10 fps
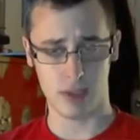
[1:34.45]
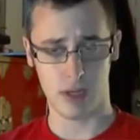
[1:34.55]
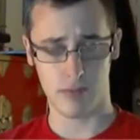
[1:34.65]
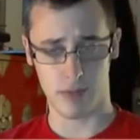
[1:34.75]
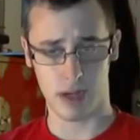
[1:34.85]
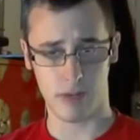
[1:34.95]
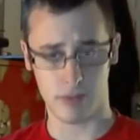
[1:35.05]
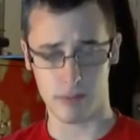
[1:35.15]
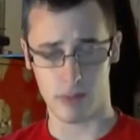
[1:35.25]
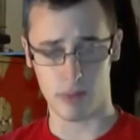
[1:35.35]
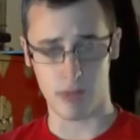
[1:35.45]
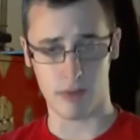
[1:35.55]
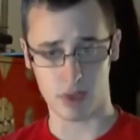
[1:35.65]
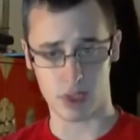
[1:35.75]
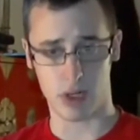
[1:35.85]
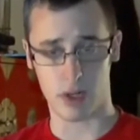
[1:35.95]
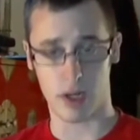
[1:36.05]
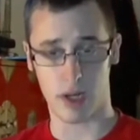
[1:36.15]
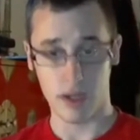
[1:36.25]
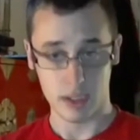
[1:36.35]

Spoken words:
You have Alpha, Bravo, Charlie,